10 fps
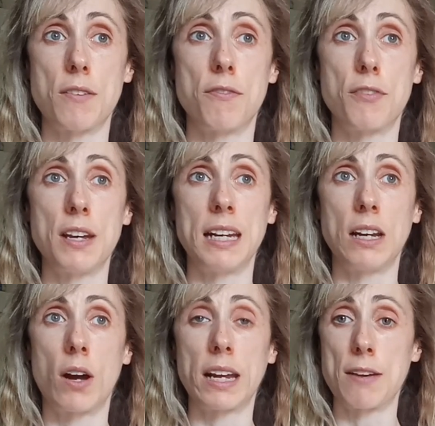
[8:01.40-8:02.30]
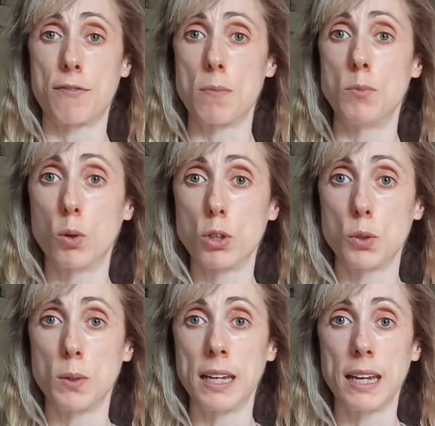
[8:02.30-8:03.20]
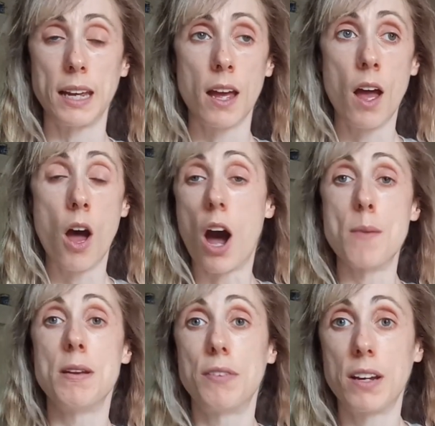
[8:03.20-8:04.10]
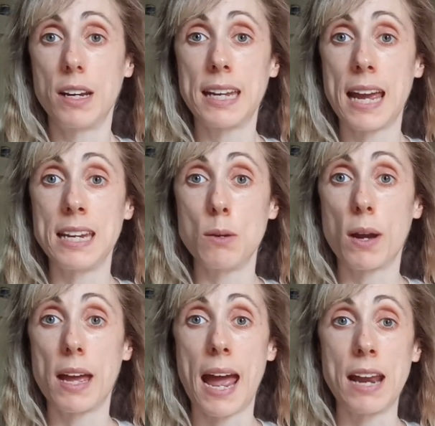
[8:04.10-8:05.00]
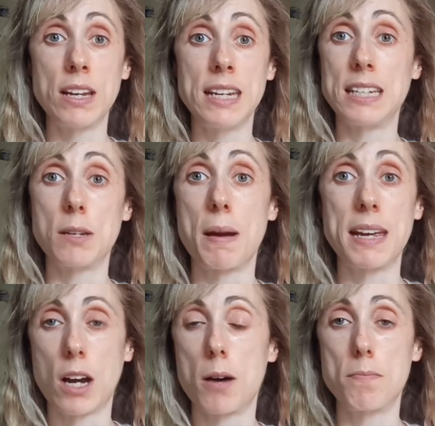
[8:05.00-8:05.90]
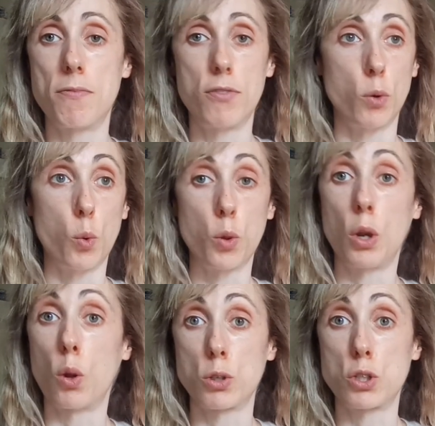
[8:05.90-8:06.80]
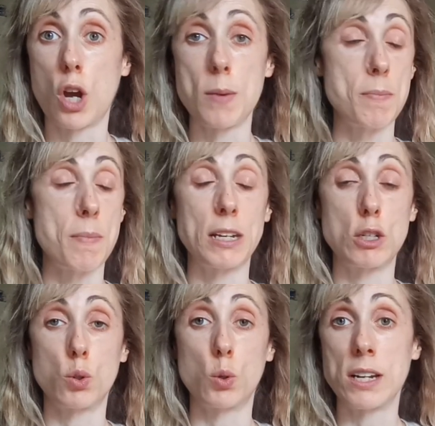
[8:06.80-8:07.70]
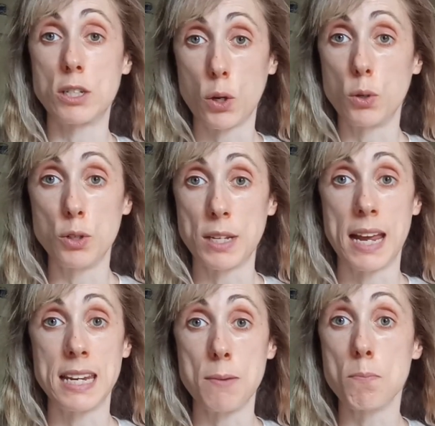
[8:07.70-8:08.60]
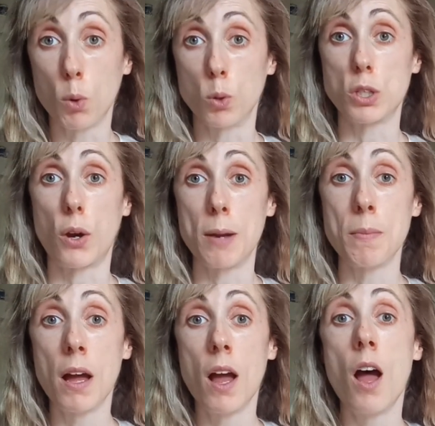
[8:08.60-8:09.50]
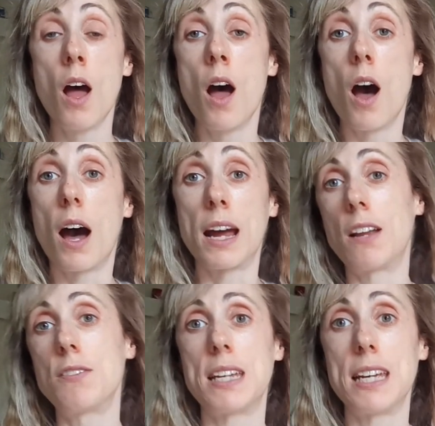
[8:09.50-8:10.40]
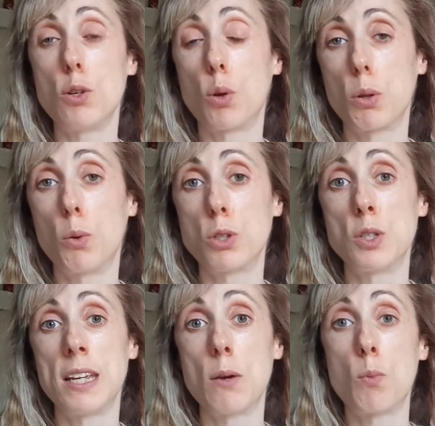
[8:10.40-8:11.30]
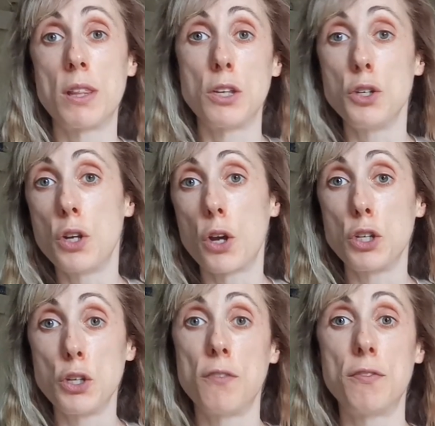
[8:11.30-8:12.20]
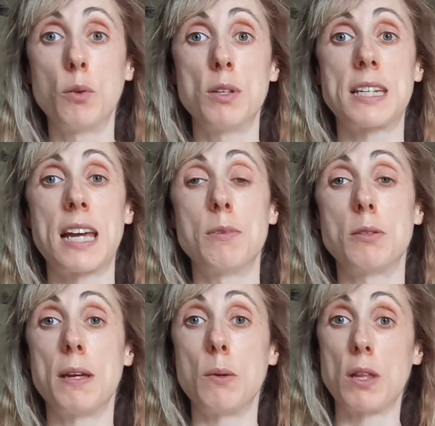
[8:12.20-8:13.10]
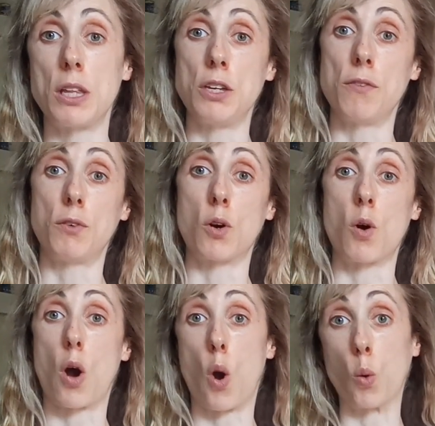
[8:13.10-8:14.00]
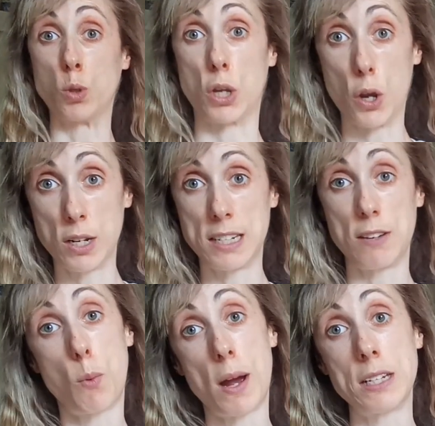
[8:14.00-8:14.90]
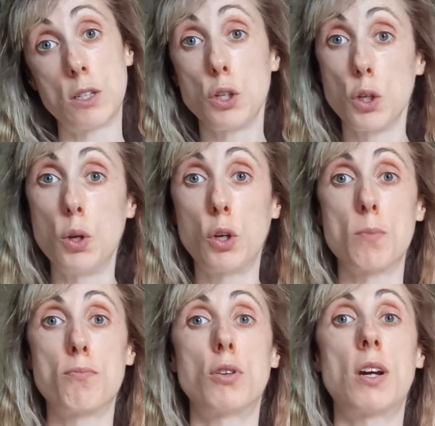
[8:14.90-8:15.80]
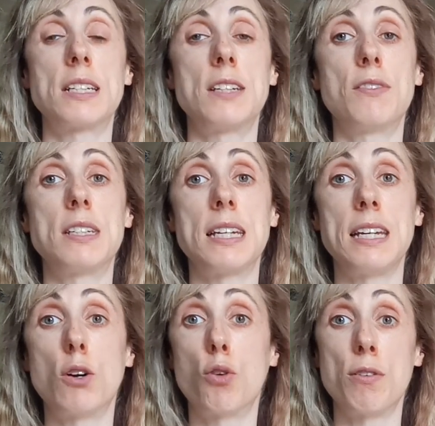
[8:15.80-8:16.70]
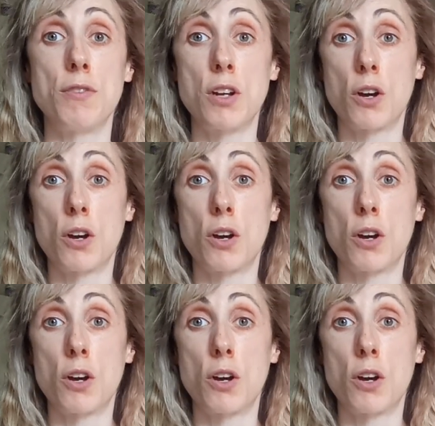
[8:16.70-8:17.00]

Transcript: and feeling like if I'm not doing it, I'm never going to get anywhere, and I need to make up for the lost time and make sure I don't lose any more time. I'd love to hear your thoughts on it, whether you feel the same as me, whether you've got alternative ways that you look at productivity, or if